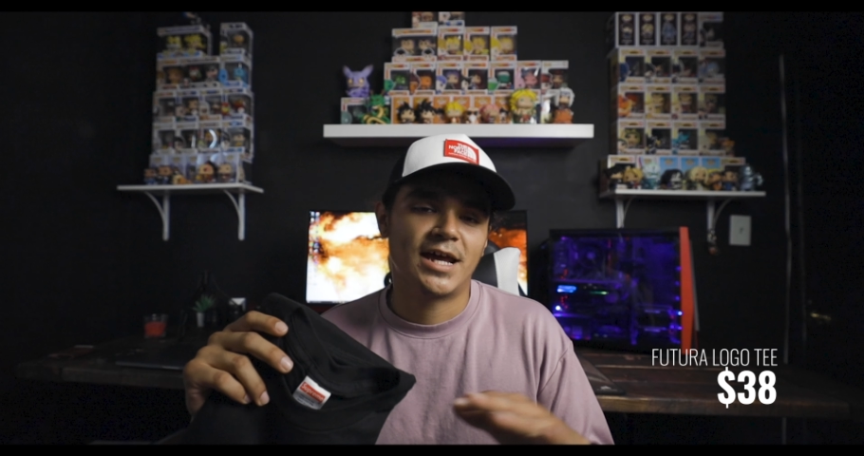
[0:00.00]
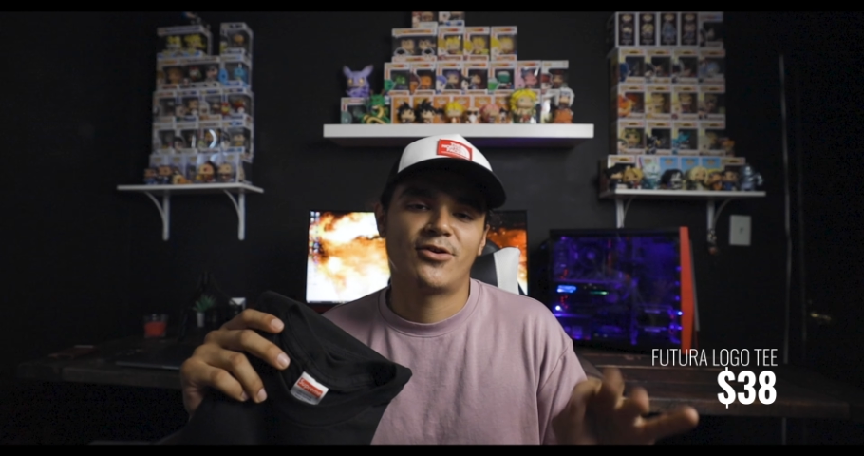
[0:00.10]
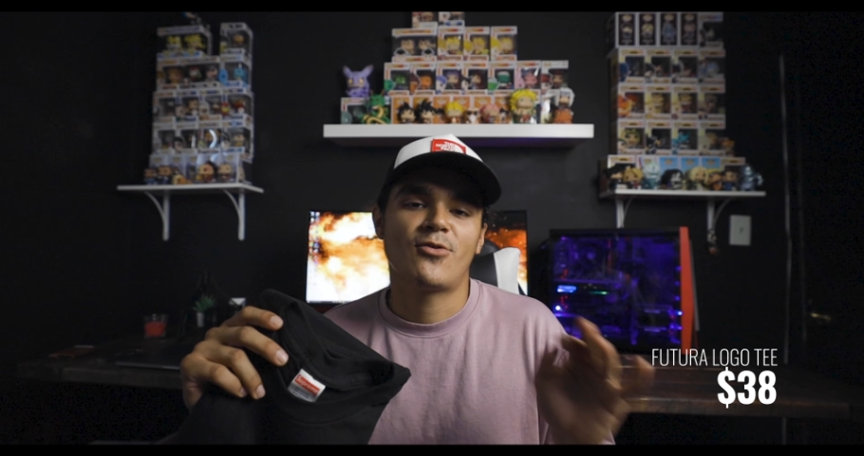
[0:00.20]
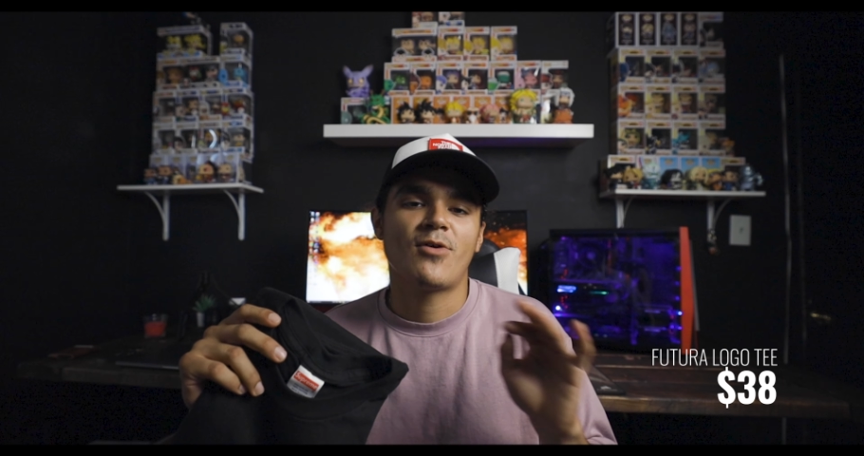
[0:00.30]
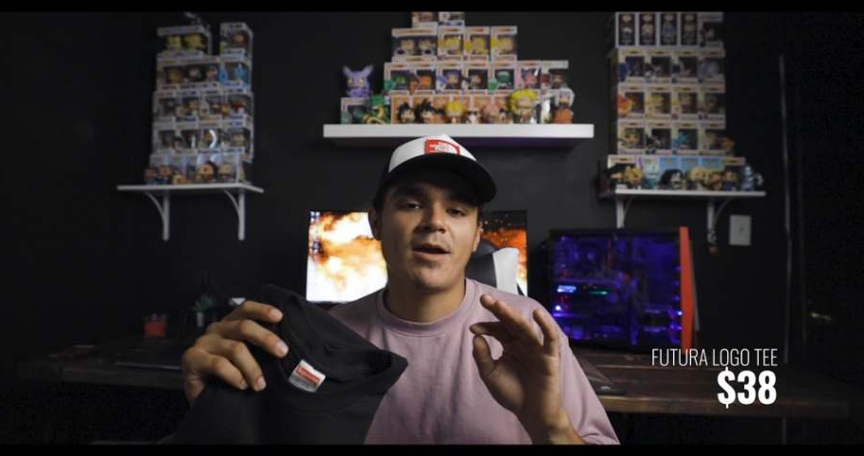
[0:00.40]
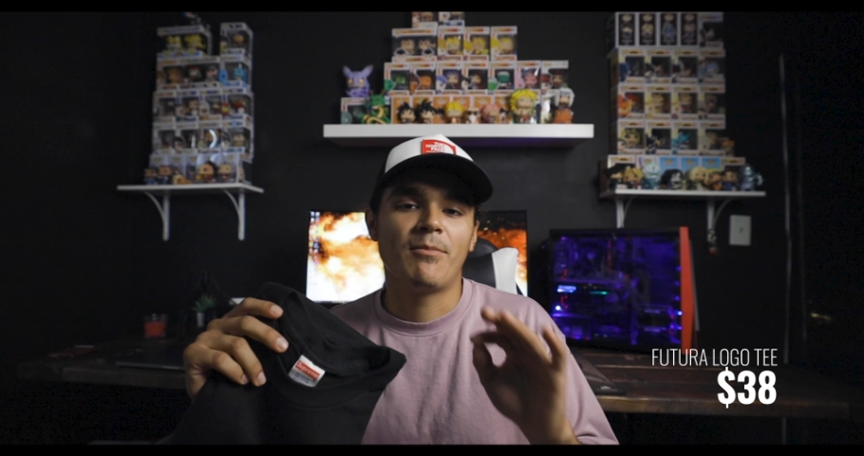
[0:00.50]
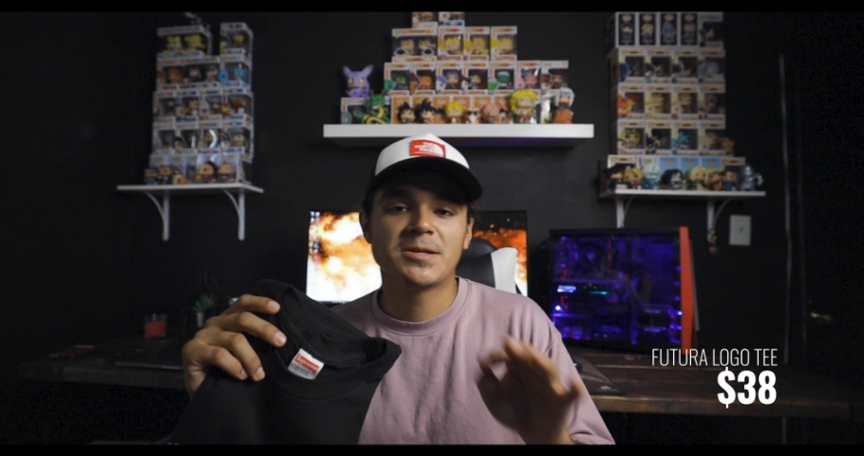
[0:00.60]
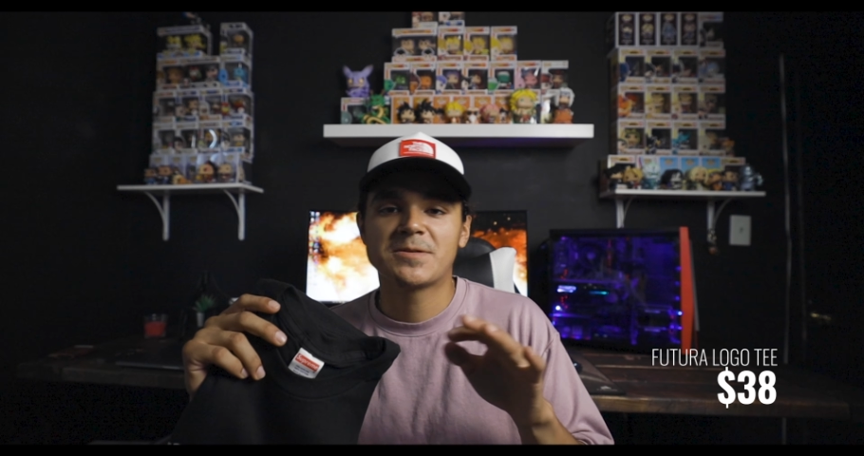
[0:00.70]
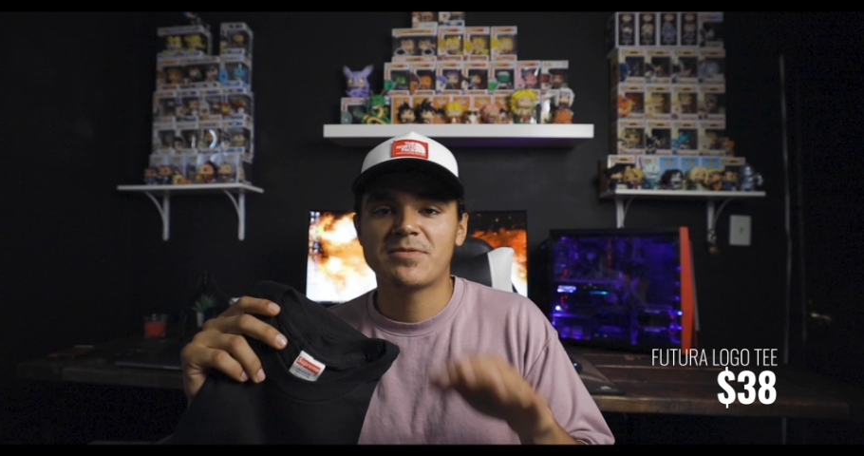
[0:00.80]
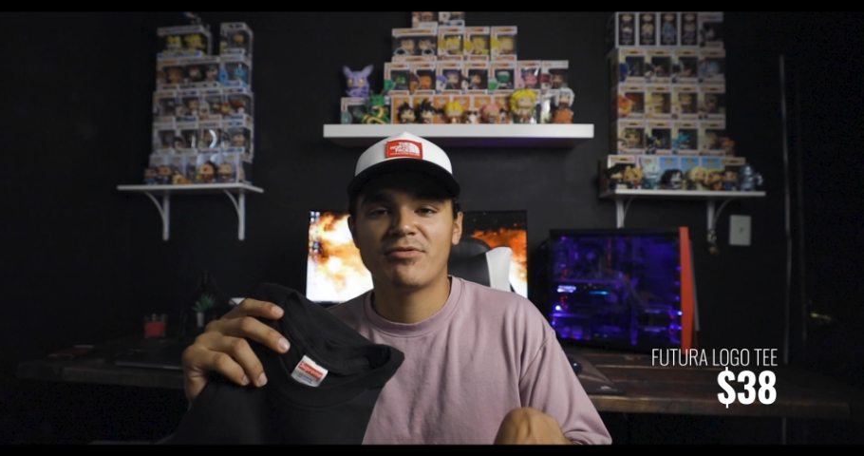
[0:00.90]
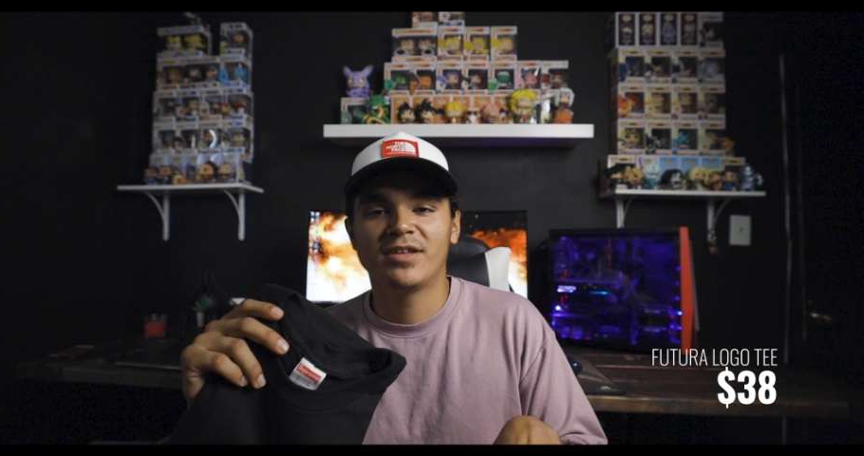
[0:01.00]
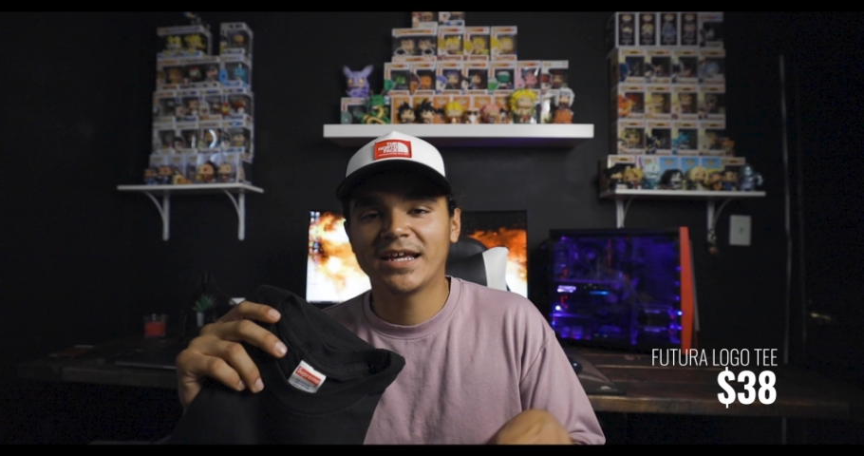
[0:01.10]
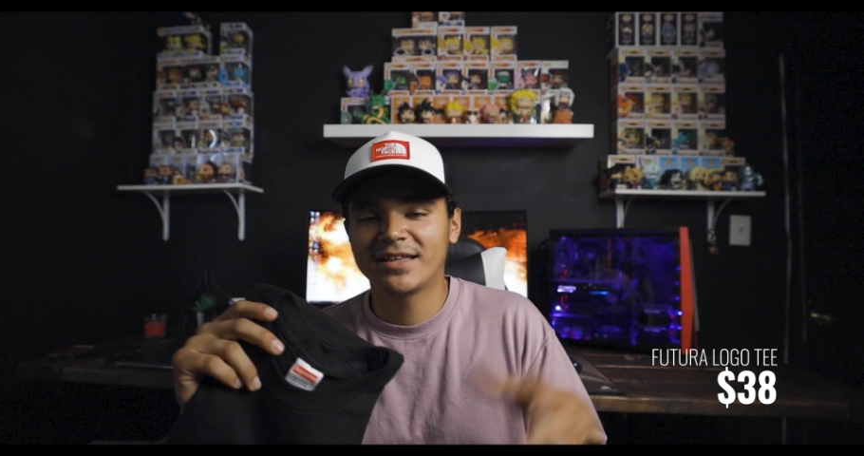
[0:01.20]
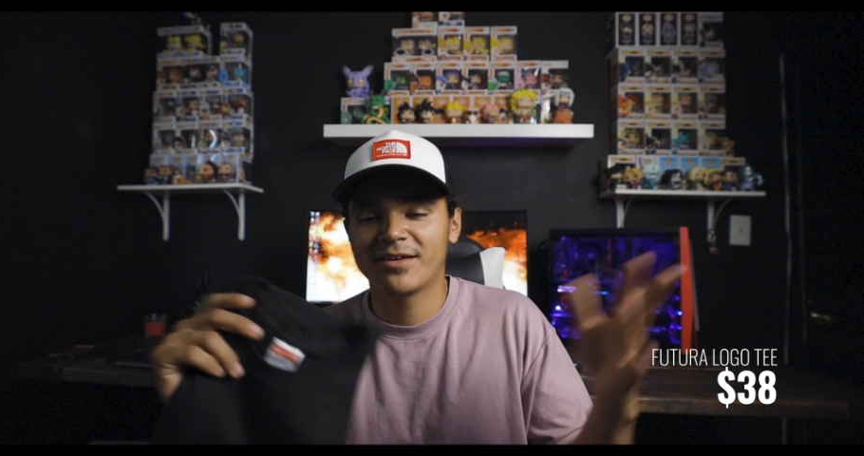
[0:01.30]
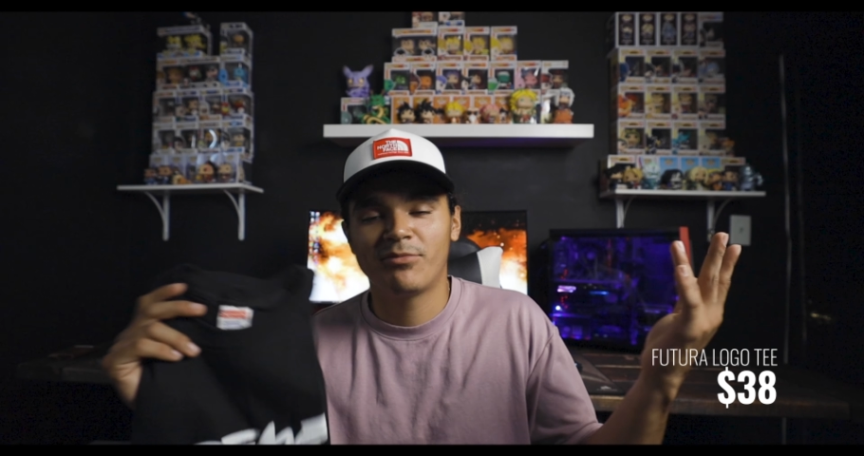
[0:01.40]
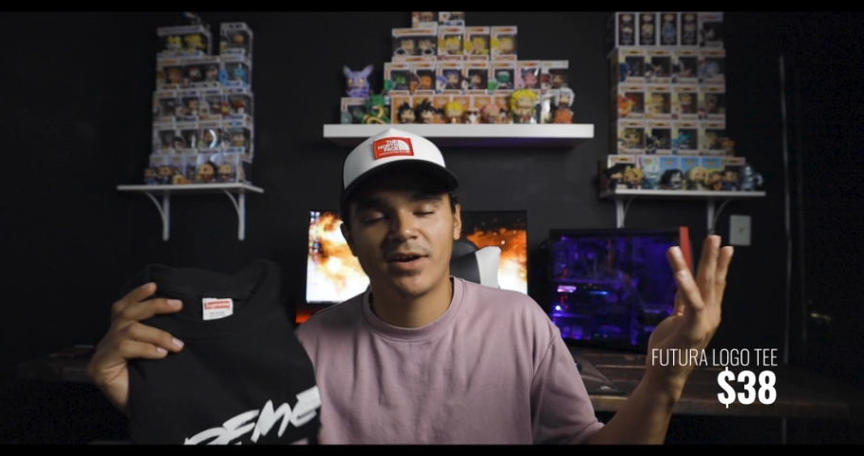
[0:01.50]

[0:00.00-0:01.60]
I don't know why a bunch of people liked it,